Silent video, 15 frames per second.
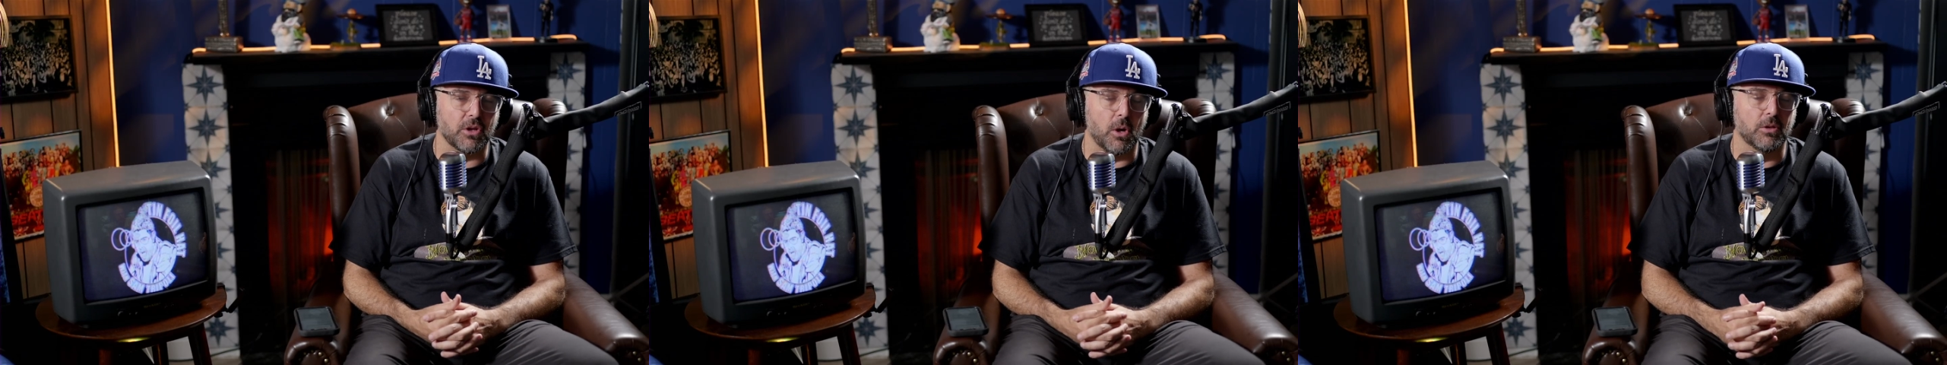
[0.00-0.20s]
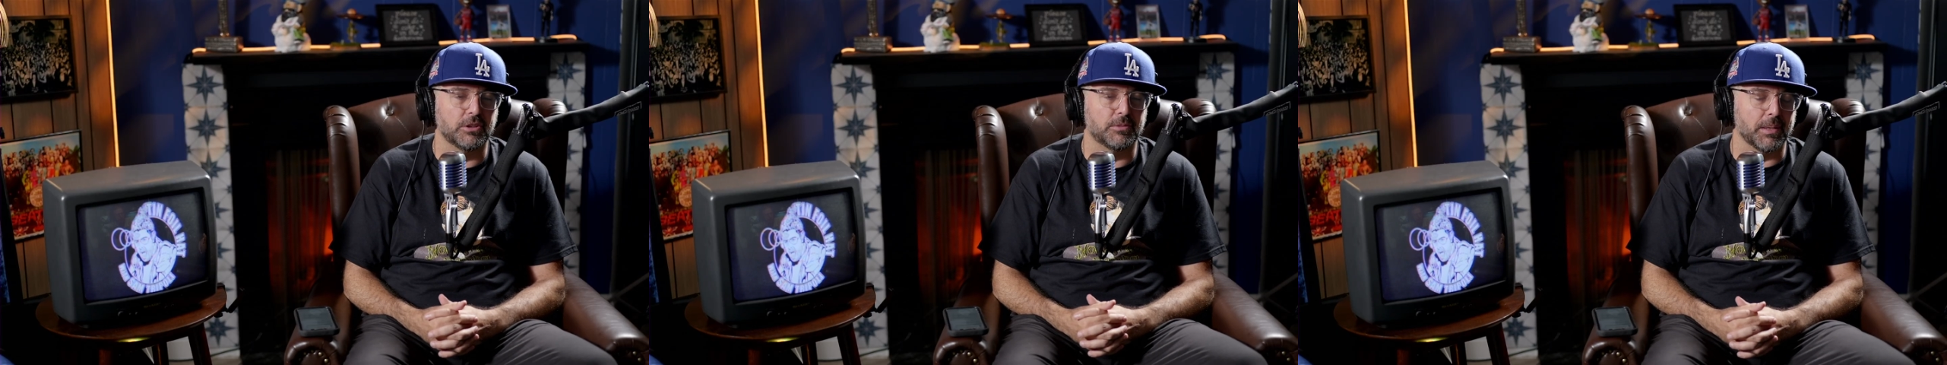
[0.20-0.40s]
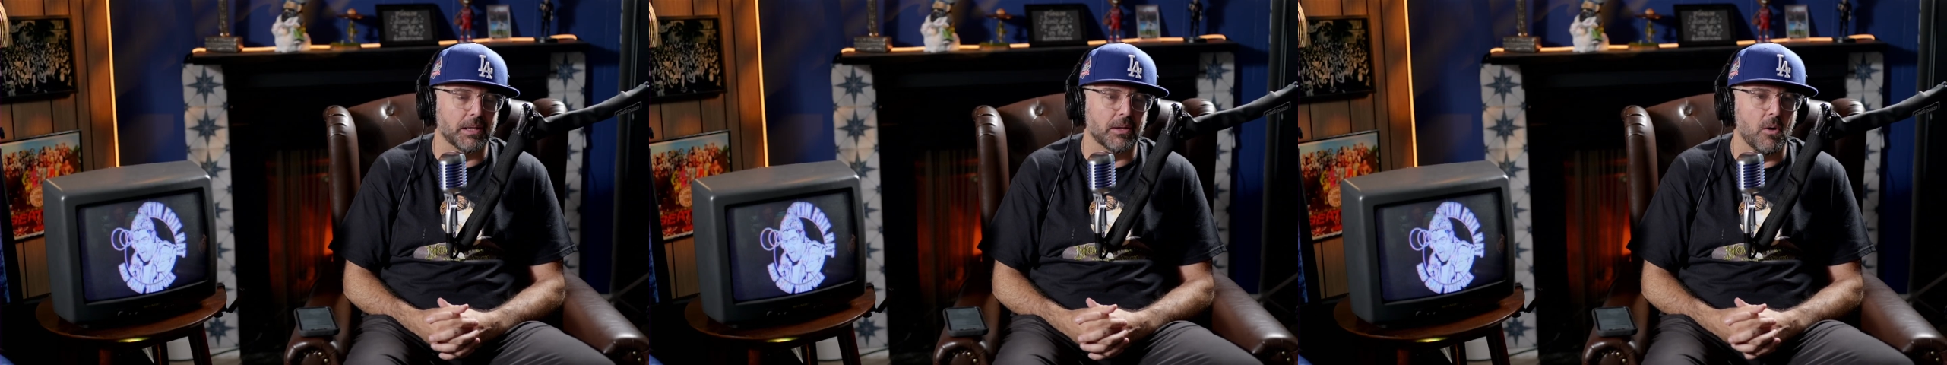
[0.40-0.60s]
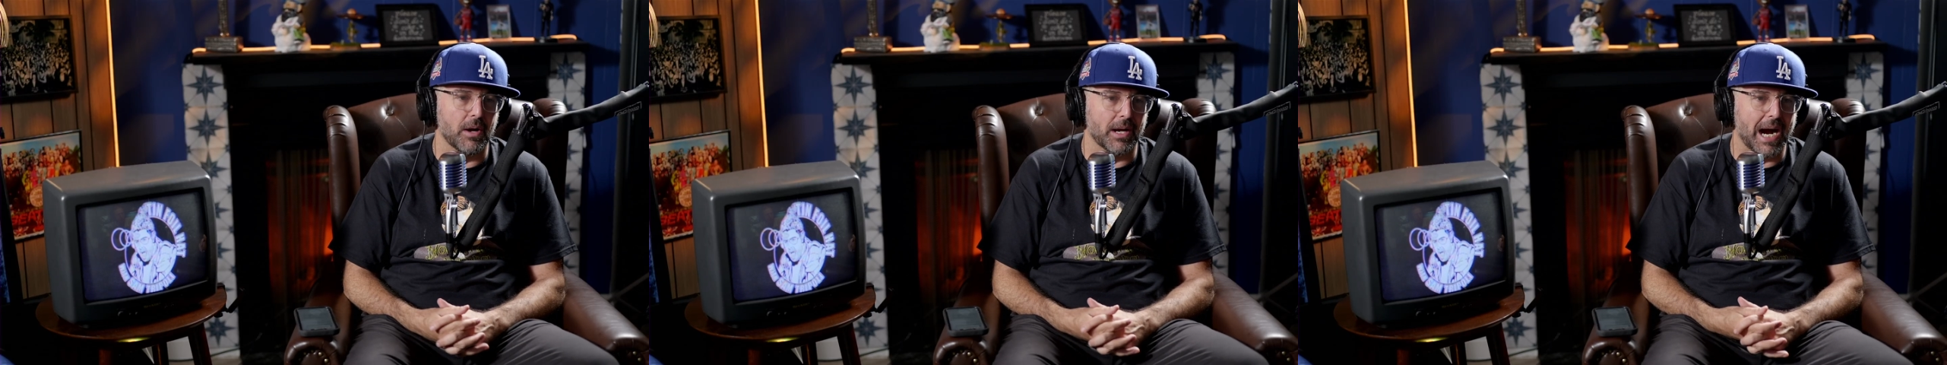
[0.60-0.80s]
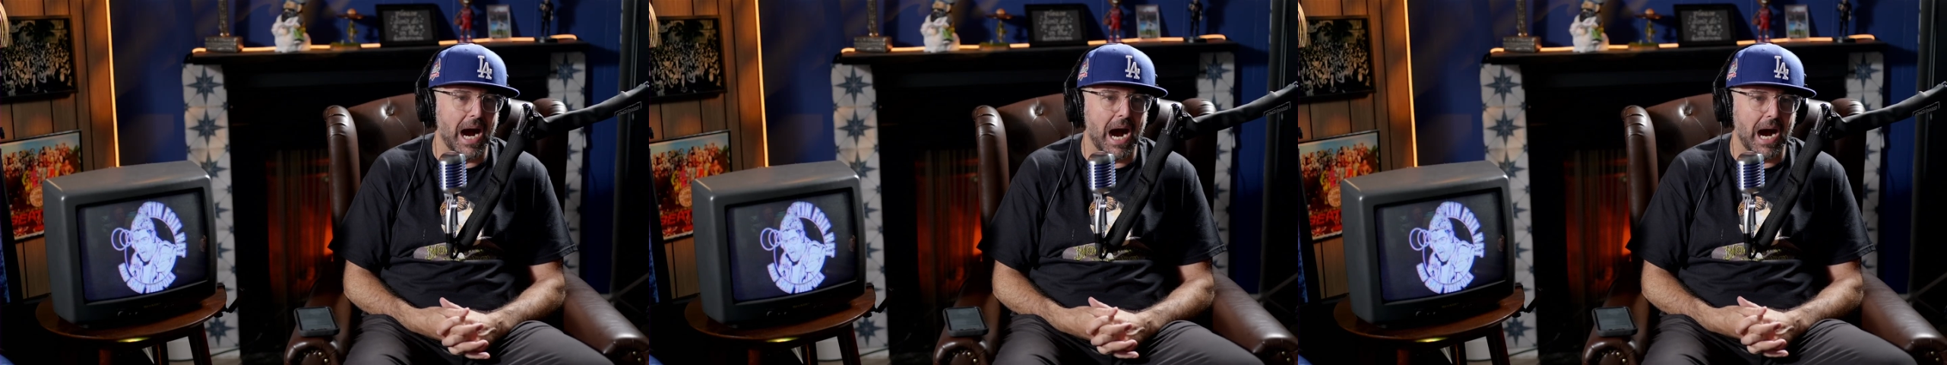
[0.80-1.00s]
always been
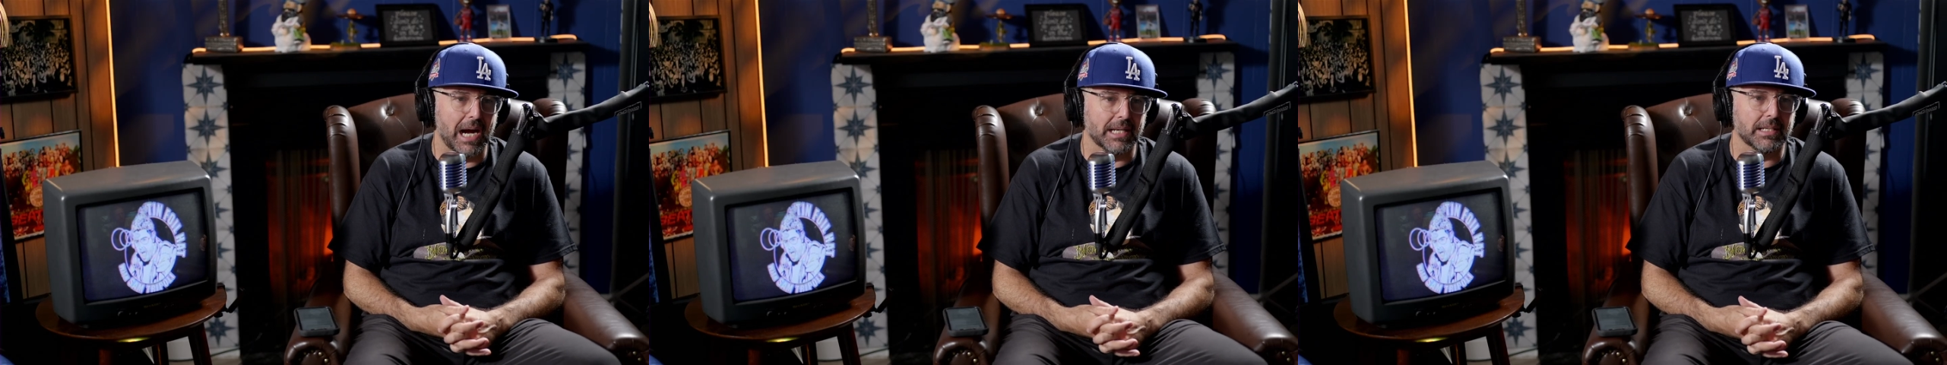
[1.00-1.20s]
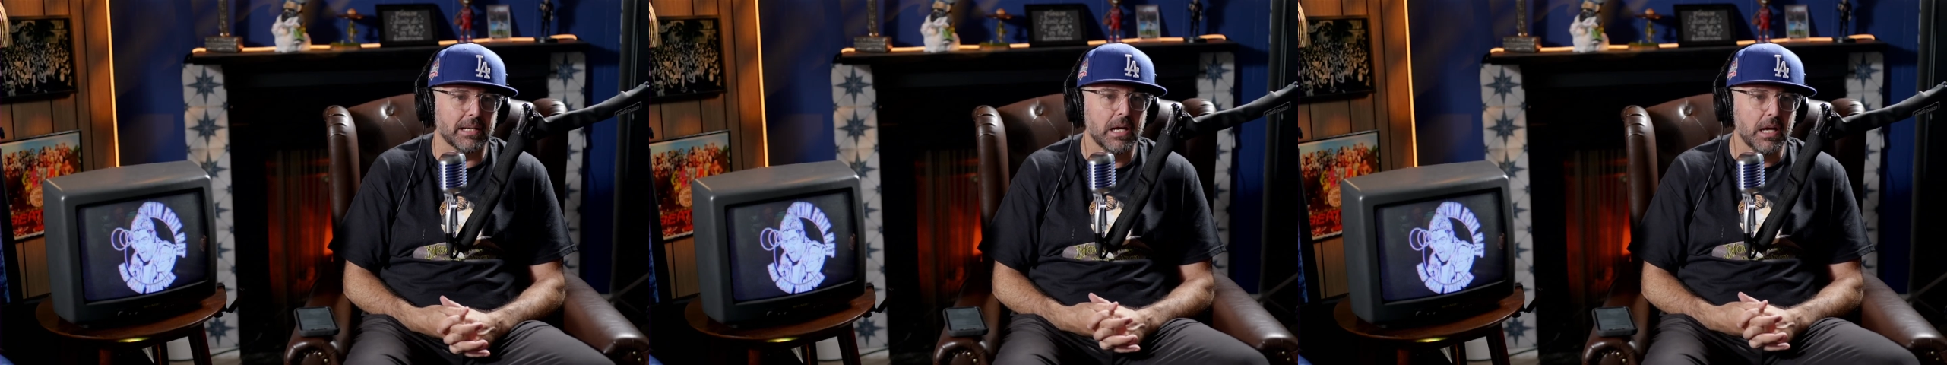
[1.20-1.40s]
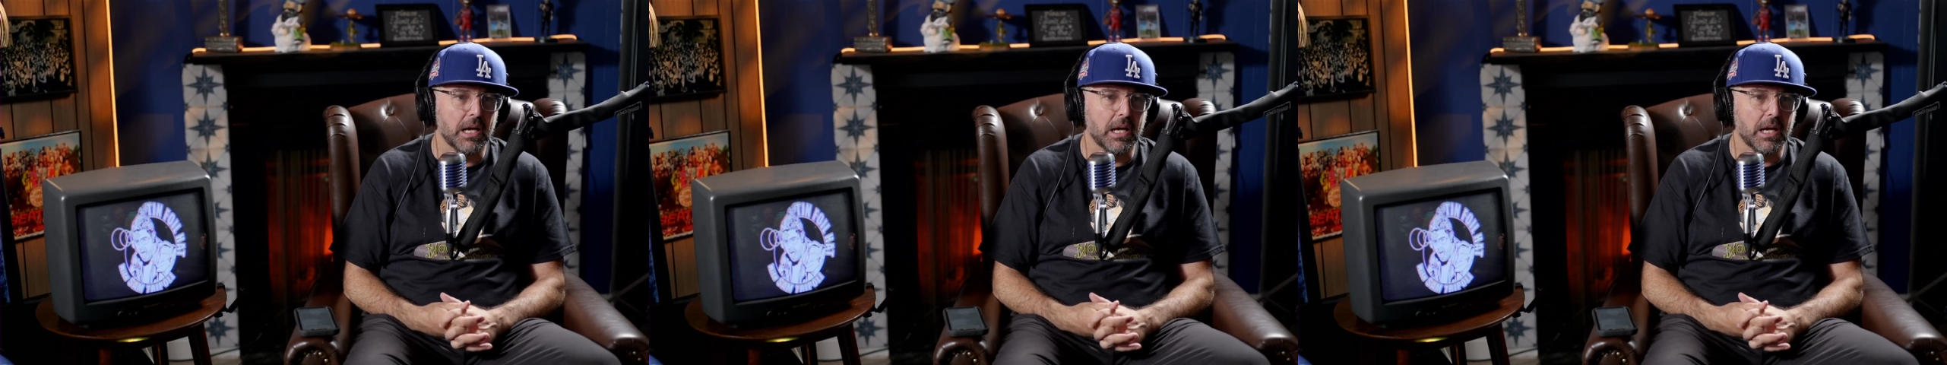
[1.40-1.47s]
going on,